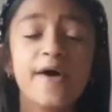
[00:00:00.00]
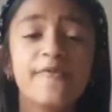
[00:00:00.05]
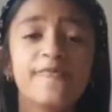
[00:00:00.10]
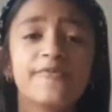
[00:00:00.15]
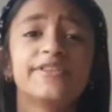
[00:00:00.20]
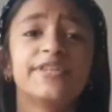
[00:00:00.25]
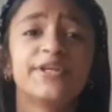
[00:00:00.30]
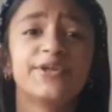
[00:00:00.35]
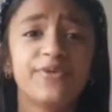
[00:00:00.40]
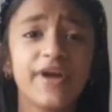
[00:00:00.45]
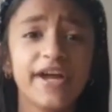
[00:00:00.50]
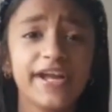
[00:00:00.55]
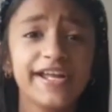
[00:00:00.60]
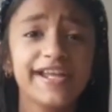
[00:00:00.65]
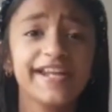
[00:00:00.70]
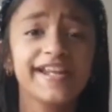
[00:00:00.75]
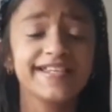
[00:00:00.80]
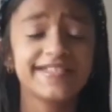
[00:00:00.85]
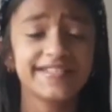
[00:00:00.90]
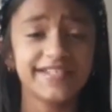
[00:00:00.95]
With the
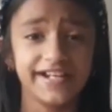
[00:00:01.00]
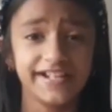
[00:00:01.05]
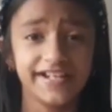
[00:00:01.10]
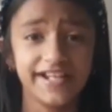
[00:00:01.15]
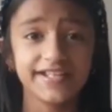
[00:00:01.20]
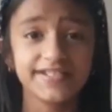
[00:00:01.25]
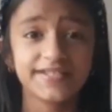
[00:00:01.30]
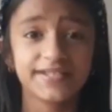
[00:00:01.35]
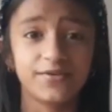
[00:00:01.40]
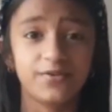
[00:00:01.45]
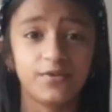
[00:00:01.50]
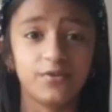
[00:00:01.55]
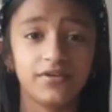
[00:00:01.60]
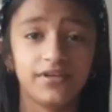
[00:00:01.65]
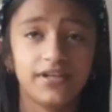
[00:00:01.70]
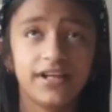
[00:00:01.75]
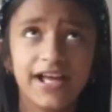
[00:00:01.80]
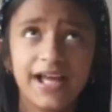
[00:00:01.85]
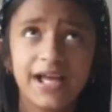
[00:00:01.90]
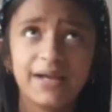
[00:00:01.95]
regular Sunday
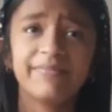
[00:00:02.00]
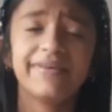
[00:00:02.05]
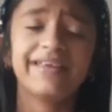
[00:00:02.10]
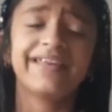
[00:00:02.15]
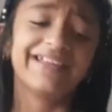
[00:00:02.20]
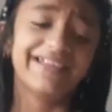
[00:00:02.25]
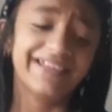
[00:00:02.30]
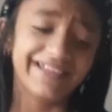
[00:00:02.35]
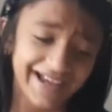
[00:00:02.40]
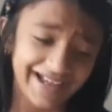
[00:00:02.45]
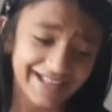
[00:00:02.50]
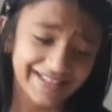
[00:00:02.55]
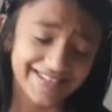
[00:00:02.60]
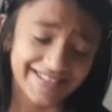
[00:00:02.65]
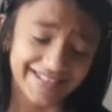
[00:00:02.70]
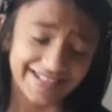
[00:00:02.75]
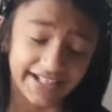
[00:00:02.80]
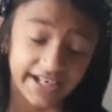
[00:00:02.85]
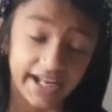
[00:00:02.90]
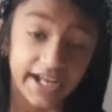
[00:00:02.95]
school being
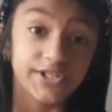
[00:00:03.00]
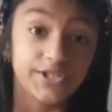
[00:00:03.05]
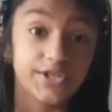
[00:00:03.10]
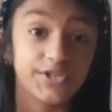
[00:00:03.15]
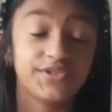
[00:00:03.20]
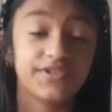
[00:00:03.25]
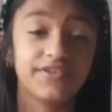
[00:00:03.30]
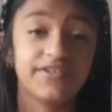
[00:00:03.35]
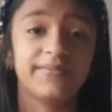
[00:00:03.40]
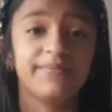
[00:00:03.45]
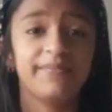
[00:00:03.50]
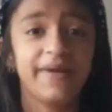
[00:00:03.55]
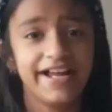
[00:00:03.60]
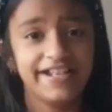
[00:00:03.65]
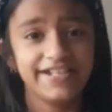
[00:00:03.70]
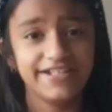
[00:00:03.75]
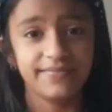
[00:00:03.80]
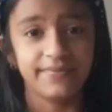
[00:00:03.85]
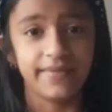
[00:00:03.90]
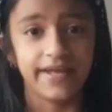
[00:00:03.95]
cancelled due to the
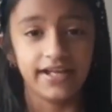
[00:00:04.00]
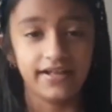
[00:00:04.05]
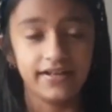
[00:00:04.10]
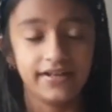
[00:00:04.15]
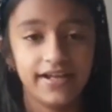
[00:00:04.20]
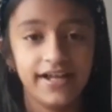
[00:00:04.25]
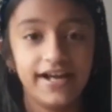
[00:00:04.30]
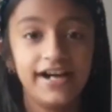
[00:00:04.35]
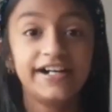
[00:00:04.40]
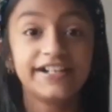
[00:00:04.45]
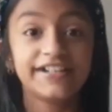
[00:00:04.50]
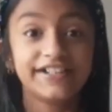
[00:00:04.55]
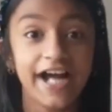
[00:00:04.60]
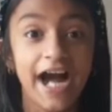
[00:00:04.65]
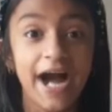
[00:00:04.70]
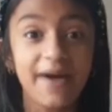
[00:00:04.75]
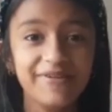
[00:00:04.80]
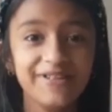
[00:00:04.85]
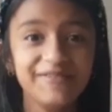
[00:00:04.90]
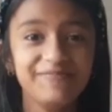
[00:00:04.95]
pandemic,
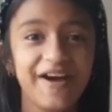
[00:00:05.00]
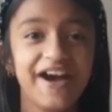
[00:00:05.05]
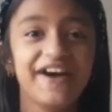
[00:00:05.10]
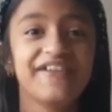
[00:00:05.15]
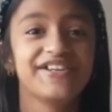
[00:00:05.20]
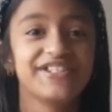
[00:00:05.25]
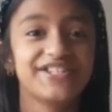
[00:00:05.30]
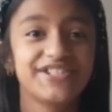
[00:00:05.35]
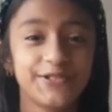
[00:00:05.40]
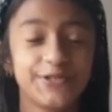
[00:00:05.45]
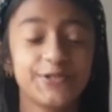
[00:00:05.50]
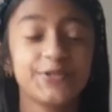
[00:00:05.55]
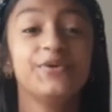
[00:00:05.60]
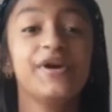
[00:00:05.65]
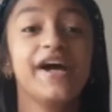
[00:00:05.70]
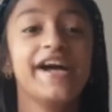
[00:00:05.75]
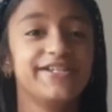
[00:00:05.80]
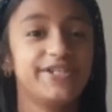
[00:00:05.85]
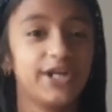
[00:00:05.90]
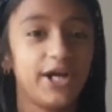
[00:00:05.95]
Carmel Parish too
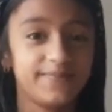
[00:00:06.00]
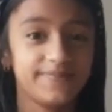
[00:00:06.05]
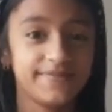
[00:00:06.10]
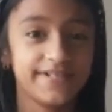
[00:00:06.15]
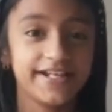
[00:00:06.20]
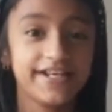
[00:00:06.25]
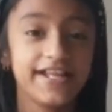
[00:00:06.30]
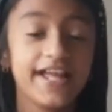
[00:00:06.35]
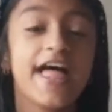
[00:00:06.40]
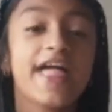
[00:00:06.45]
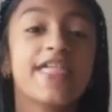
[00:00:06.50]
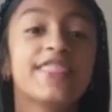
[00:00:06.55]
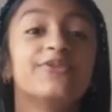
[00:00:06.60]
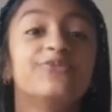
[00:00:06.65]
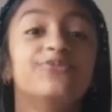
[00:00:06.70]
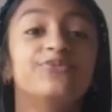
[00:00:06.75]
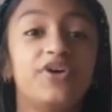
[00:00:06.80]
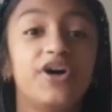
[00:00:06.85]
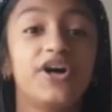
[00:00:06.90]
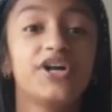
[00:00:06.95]
adopted the
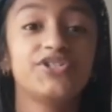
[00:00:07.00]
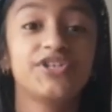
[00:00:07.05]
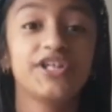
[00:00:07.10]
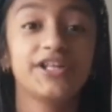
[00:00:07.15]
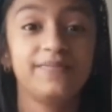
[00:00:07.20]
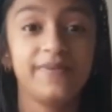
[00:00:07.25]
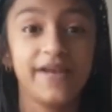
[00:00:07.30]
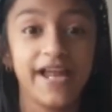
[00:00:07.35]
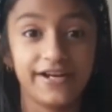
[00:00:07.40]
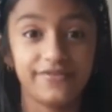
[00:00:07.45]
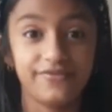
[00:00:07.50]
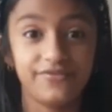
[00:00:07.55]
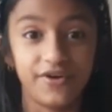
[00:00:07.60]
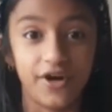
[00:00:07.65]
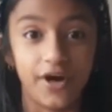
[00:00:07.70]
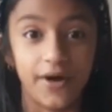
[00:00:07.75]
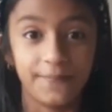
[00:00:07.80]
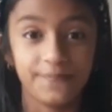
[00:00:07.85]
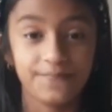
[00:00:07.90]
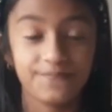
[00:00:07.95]
virtual
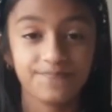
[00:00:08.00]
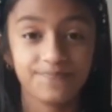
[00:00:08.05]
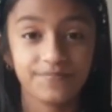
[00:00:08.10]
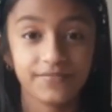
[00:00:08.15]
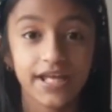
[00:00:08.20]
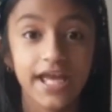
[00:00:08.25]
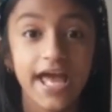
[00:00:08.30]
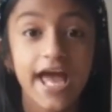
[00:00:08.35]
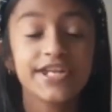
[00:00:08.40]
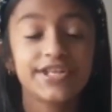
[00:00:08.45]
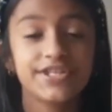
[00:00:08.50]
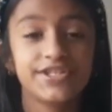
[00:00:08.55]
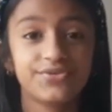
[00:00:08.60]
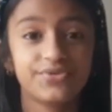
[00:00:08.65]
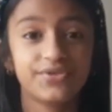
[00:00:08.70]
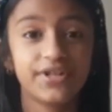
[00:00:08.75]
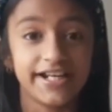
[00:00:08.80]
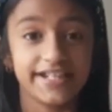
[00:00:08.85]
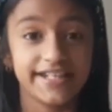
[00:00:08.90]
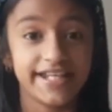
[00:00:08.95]
platform to
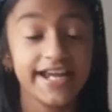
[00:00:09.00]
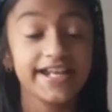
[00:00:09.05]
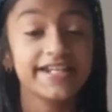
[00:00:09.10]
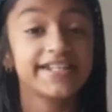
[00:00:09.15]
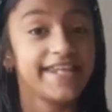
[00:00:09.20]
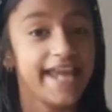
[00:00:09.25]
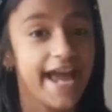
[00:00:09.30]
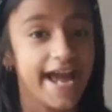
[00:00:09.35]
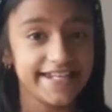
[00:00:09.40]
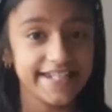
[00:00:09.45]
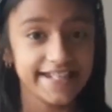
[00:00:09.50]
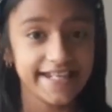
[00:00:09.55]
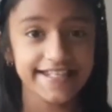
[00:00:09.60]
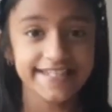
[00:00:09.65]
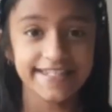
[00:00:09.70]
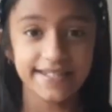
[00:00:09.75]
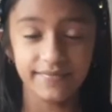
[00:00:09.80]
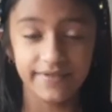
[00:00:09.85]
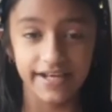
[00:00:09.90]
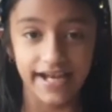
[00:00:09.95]
conduct
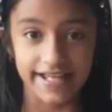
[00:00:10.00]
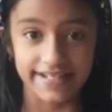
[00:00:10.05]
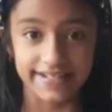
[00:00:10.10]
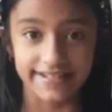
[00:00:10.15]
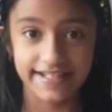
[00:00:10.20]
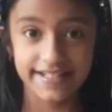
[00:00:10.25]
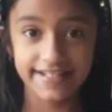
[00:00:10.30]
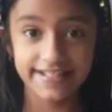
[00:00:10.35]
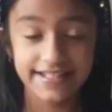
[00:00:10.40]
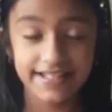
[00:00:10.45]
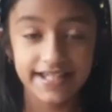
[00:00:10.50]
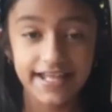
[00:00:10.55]
catechism classes